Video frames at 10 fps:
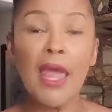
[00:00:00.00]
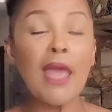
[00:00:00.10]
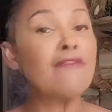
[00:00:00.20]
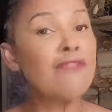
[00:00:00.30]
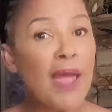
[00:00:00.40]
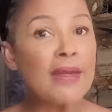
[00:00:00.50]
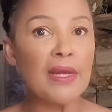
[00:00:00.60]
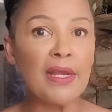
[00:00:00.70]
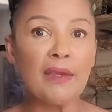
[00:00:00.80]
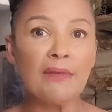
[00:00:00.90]
And
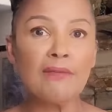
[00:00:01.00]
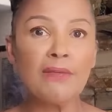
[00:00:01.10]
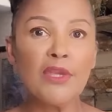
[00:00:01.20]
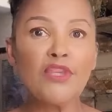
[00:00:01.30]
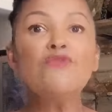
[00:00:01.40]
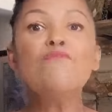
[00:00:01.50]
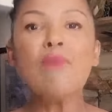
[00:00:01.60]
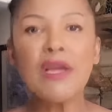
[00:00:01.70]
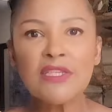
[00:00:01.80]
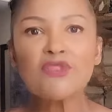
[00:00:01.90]
finally, you
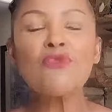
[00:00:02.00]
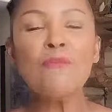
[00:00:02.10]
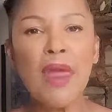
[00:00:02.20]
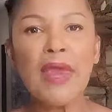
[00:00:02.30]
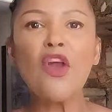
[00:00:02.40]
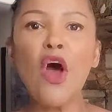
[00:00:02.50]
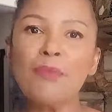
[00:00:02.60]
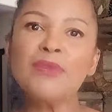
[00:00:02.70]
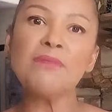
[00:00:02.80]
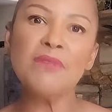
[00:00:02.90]
must remain
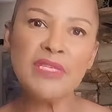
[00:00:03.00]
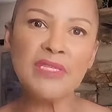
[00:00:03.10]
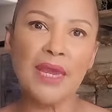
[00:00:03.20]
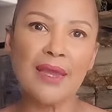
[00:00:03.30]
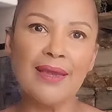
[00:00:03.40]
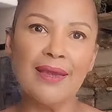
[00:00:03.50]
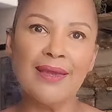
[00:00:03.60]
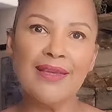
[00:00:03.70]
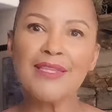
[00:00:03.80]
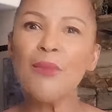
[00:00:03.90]
optimistic.
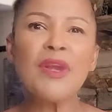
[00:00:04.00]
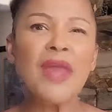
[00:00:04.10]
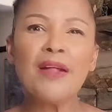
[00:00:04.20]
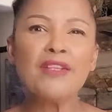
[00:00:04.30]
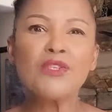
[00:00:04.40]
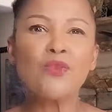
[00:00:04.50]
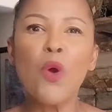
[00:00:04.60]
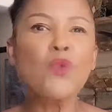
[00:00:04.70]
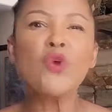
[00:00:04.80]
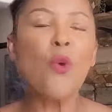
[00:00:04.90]
Someone else
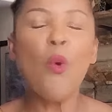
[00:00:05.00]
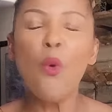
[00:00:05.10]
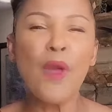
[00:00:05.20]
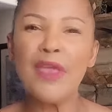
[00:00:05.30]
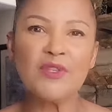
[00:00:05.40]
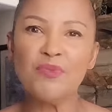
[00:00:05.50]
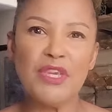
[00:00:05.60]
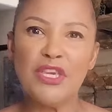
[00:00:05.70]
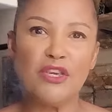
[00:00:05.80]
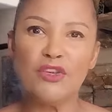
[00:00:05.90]
won't always
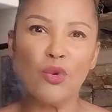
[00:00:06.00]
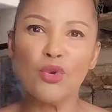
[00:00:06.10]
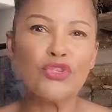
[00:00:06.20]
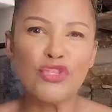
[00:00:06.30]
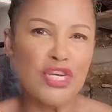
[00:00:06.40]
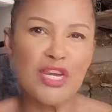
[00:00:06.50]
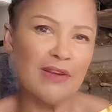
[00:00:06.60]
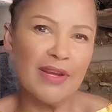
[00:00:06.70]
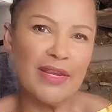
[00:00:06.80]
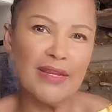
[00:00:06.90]
be your
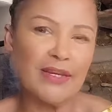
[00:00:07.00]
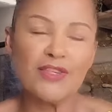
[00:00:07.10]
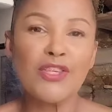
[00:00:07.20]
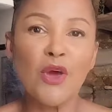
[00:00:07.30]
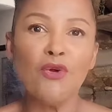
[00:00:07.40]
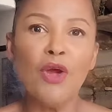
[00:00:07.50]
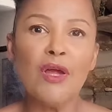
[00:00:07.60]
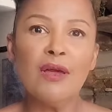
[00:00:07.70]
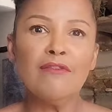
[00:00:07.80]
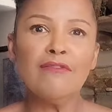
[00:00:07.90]
cheerleader, so
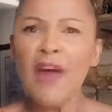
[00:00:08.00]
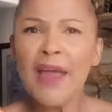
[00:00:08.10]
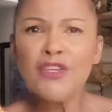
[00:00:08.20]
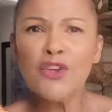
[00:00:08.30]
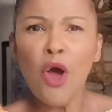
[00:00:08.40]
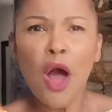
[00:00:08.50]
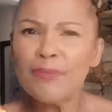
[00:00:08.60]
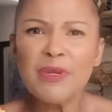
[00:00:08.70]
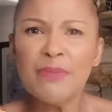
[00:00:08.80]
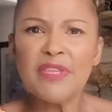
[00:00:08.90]
find your
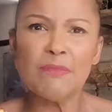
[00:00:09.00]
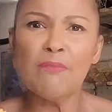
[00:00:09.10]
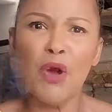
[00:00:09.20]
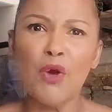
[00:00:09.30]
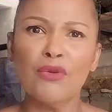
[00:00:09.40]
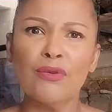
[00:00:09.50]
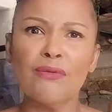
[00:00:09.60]
optimism boat.